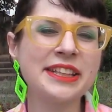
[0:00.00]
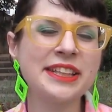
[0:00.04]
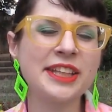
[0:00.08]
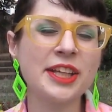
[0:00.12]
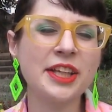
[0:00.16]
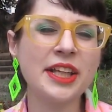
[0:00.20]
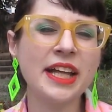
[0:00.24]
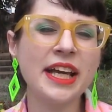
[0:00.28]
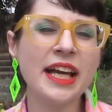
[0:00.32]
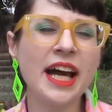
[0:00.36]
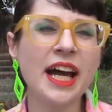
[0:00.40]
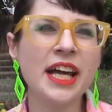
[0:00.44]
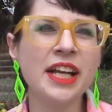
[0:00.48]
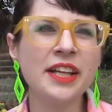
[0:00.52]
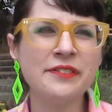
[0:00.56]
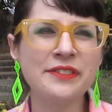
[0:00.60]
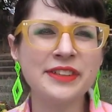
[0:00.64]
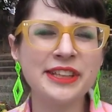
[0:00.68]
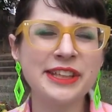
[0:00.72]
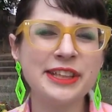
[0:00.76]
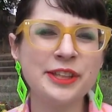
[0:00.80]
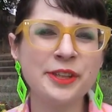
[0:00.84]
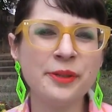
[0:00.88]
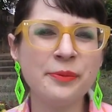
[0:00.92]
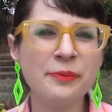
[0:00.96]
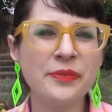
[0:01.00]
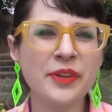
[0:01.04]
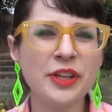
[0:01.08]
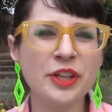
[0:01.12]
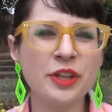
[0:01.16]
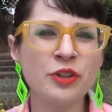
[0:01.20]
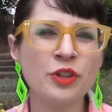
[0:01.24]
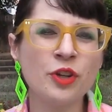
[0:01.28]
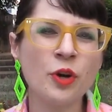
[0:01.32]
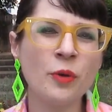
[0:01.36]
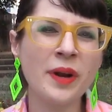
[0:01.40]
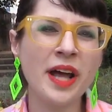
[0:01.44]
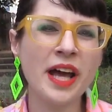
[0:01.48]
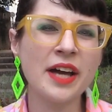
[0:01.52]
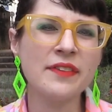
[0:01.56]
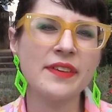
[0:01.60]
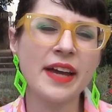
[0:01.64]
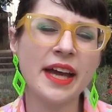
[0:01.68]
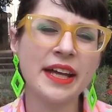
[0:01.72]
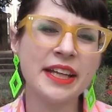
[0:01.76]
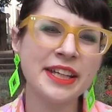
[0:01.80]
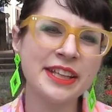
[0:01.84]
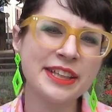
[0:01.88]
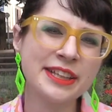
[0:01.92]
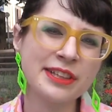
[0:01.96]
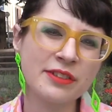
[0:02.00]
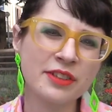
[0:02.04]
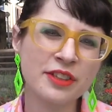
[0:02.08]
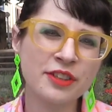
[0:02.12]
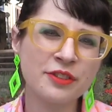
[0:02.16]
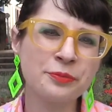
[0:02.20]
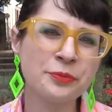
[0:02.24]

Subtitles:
So they kind of assume that you don't have any sort